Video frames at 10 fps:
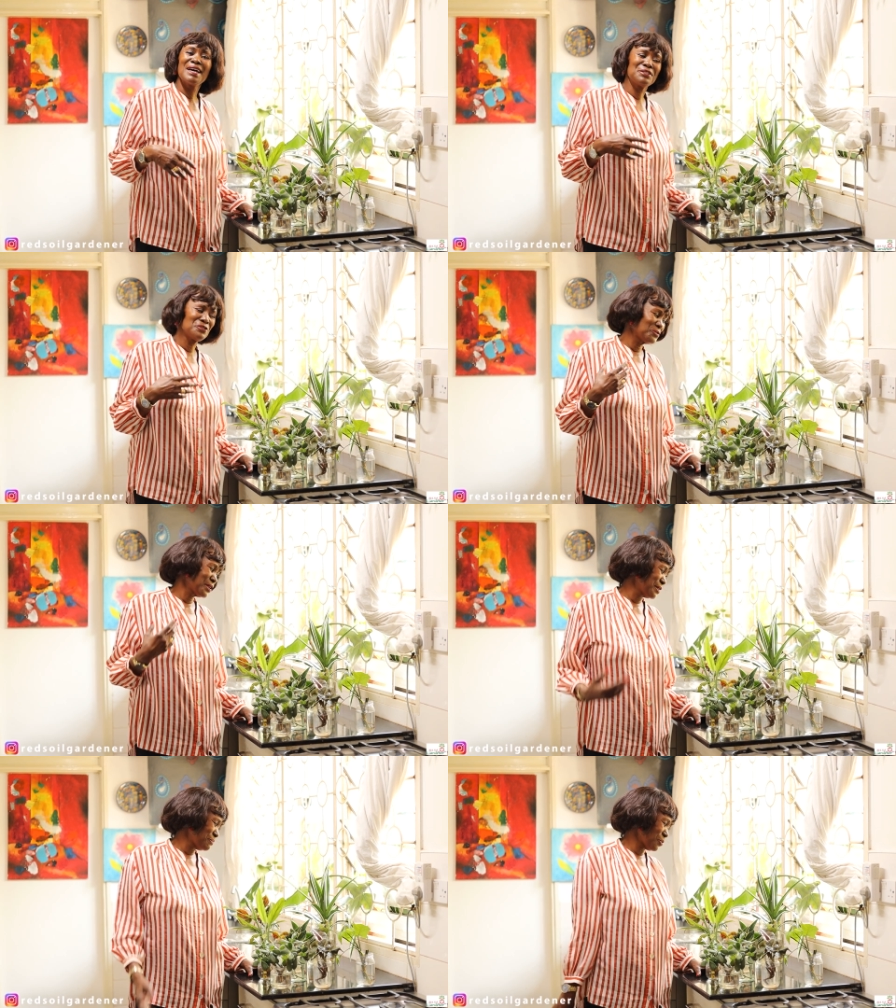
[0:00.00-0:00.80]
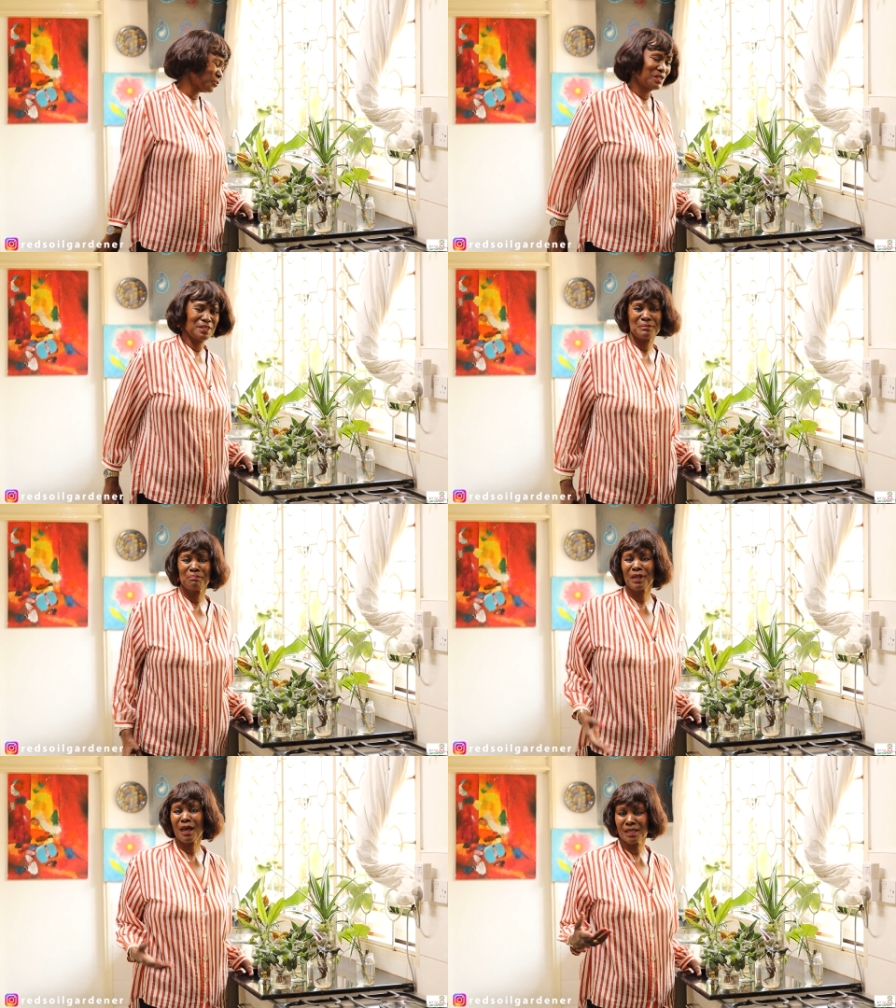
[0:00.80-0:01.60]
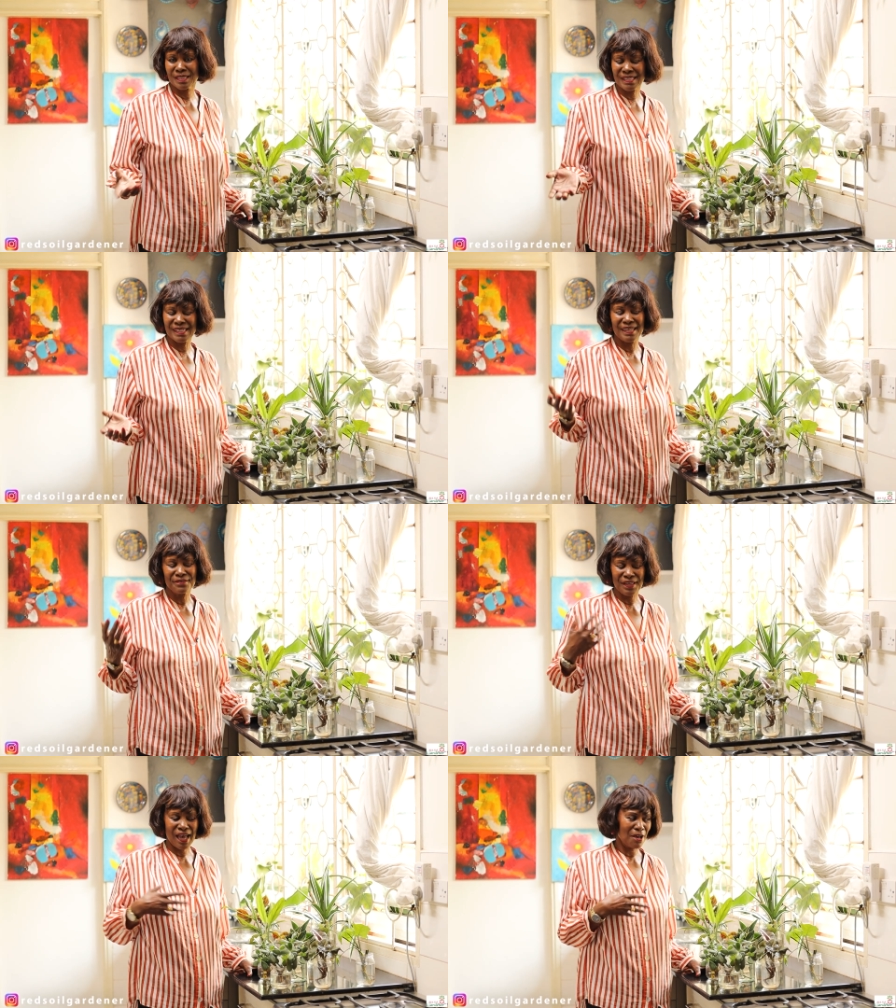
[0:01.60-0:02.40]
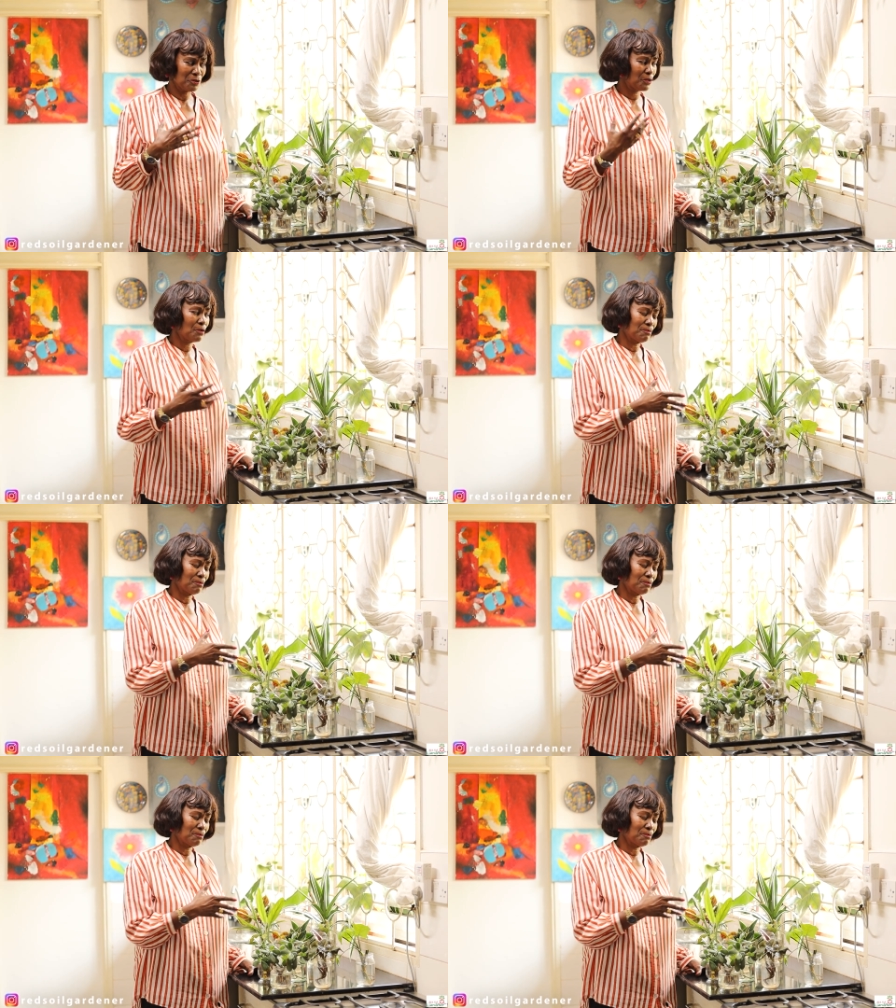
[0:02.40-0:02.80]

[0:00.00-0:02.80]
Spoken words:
do keep all these plants in the house,